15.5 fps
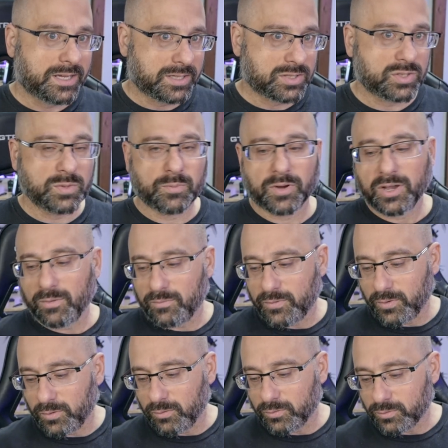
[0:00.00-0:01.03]
It's super
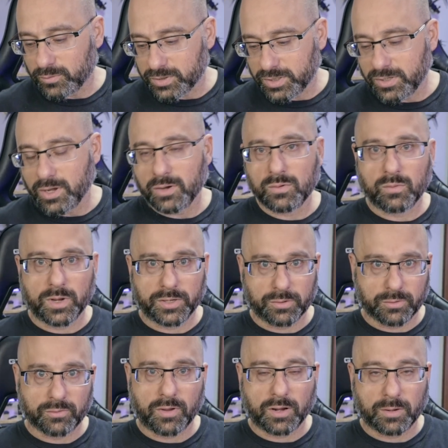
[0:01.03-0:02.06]
helpful to know what
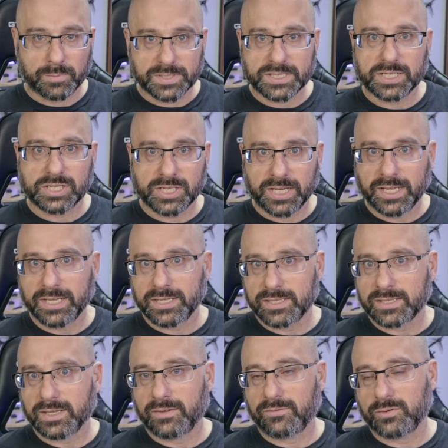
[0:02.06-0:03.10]
your throttle position
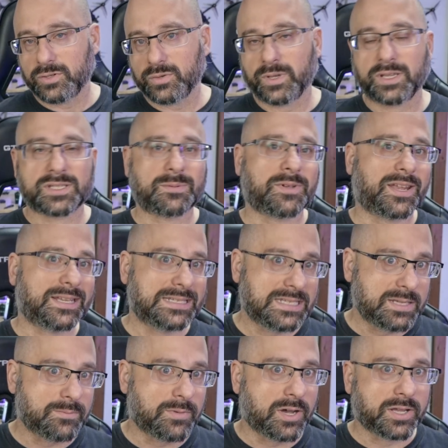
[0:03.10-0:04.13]
is if you're doing some kind of
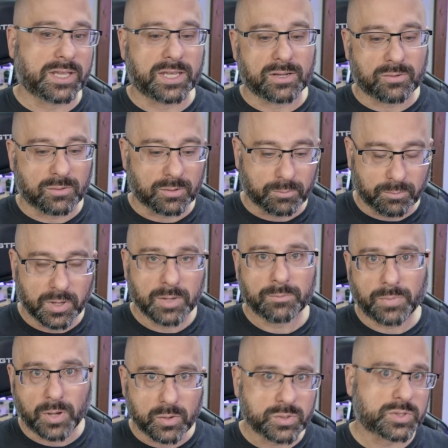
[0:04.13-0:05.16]
debugging or
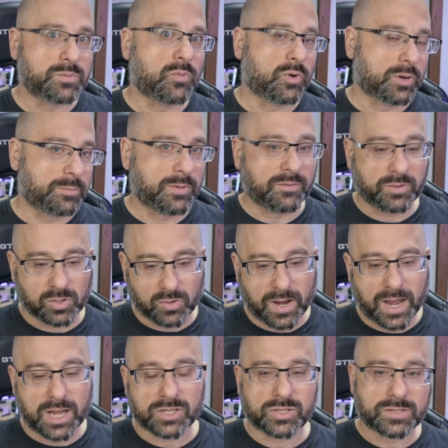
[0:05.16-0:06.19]
post-mortem of a
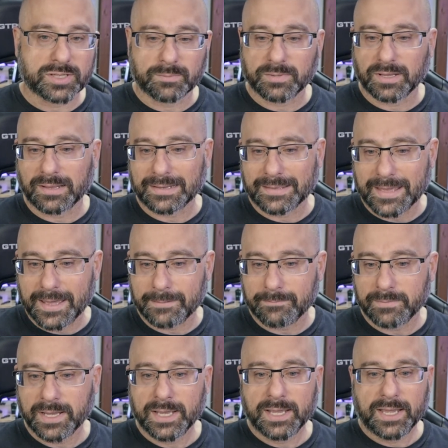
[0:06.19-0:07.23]
crash or something like that.
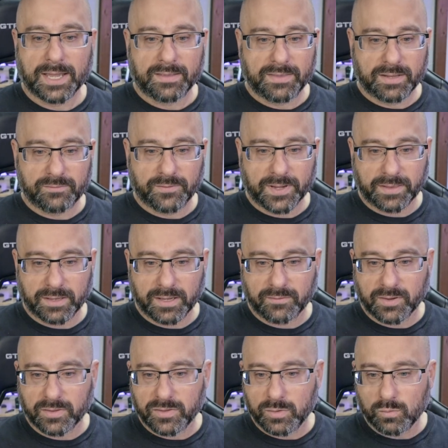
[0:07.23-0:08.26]
And then finally, I've
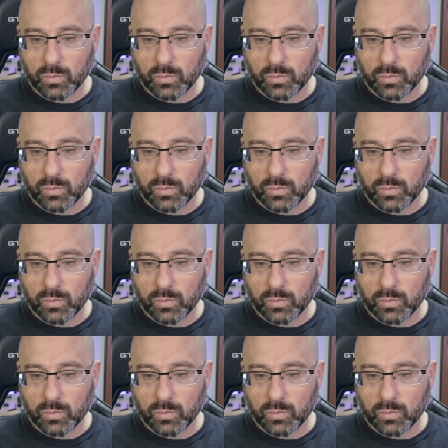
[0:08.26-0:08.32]
got the